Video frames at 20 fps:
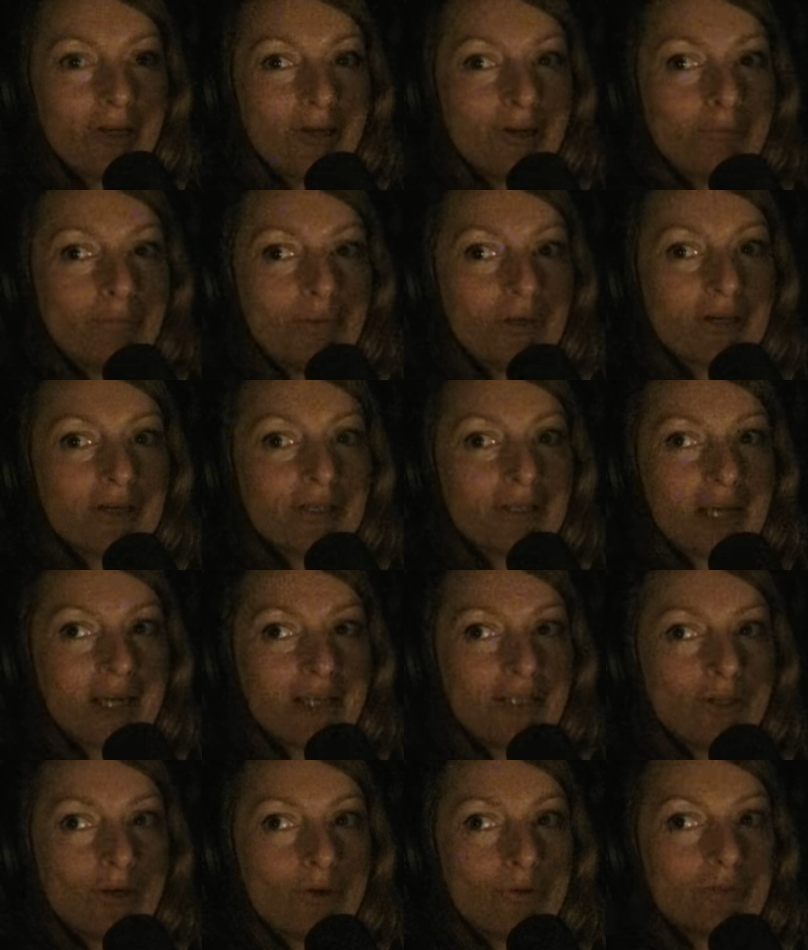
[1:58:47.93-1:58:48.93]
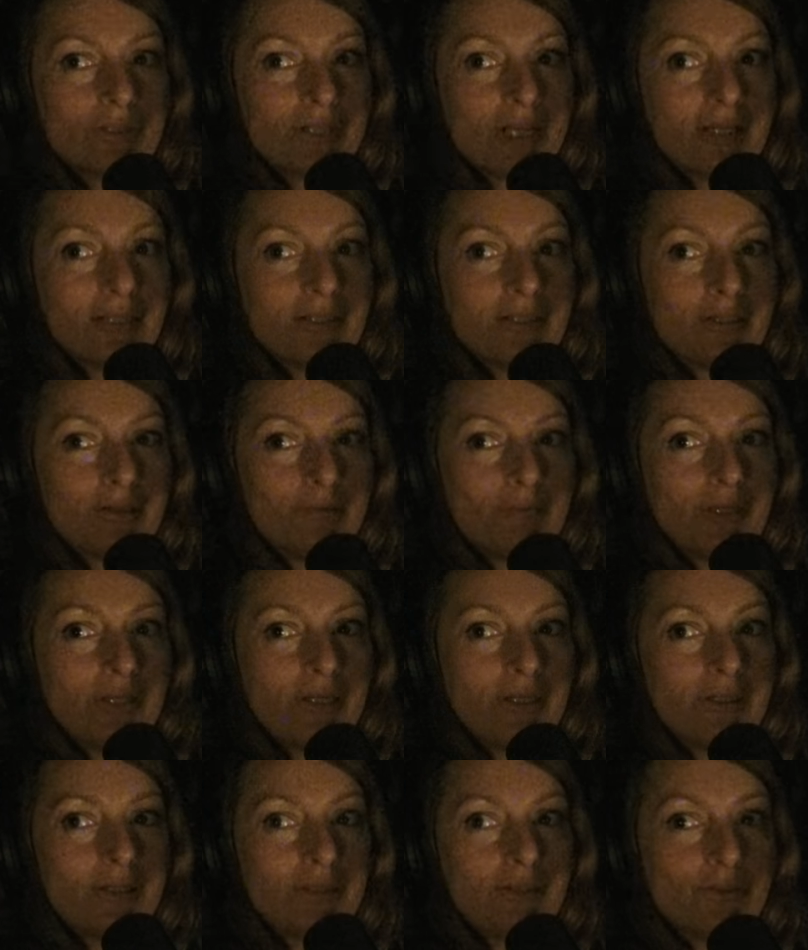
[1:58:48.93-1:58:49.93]
because I don't tend to
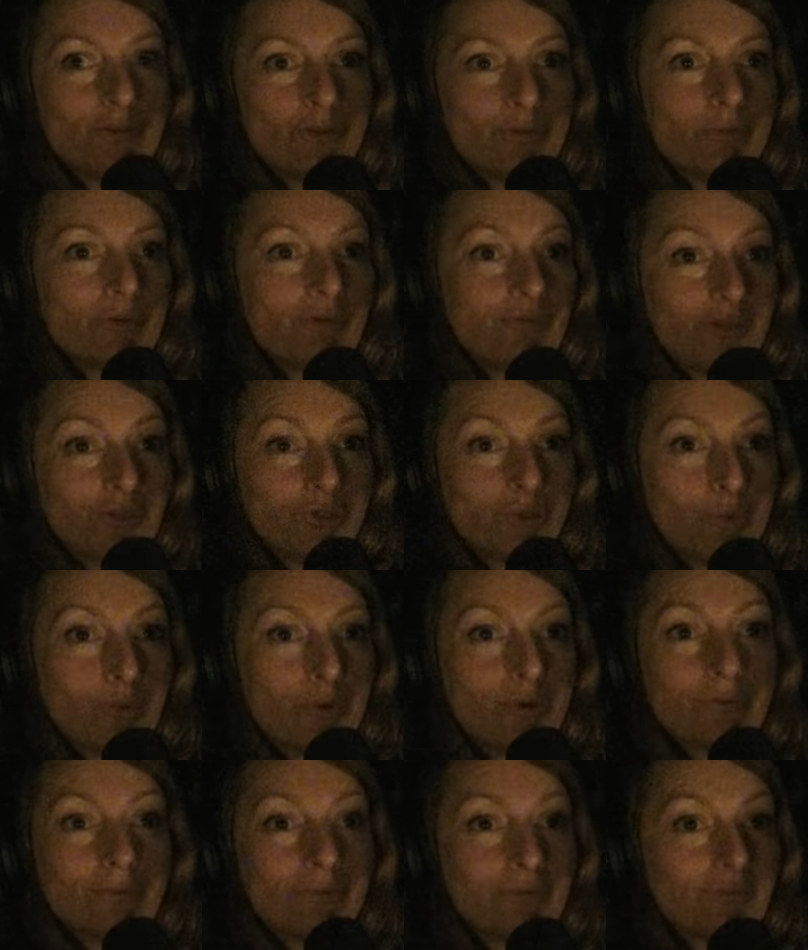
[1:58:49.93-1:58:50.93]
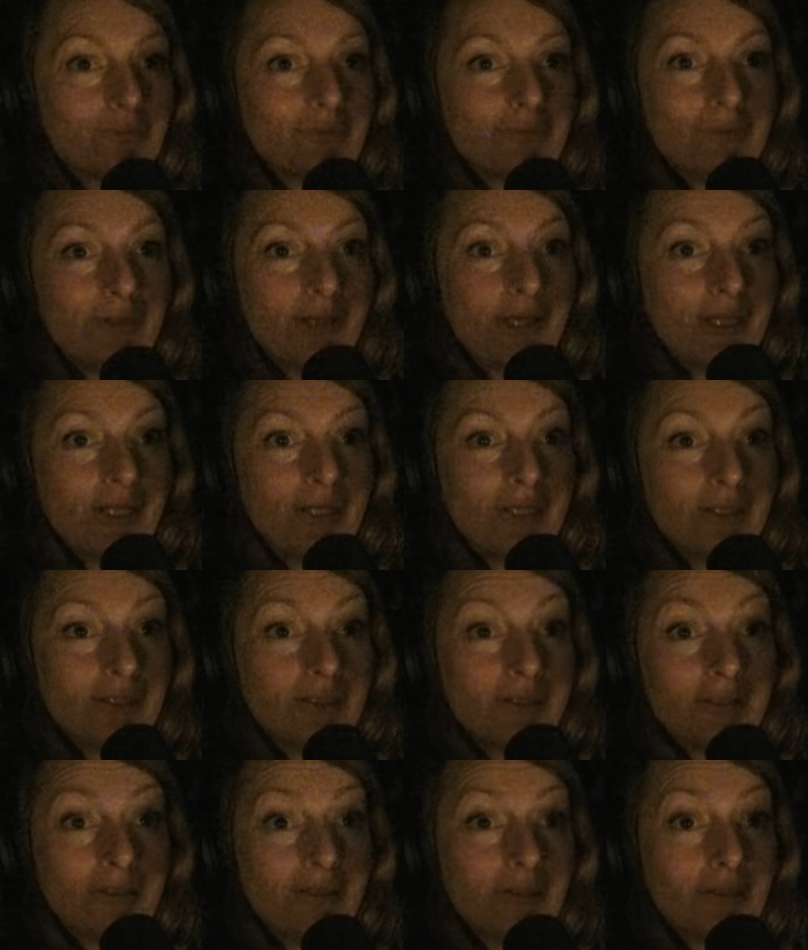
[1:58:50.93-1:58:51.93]
be super visual in
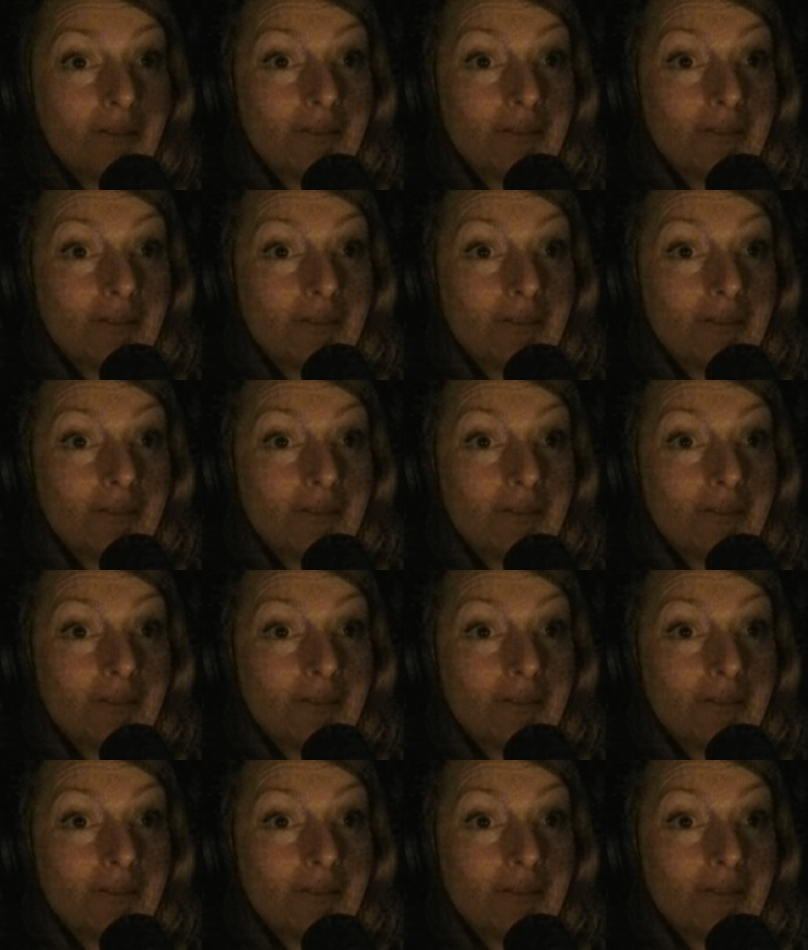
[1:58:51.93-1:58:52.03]
oh.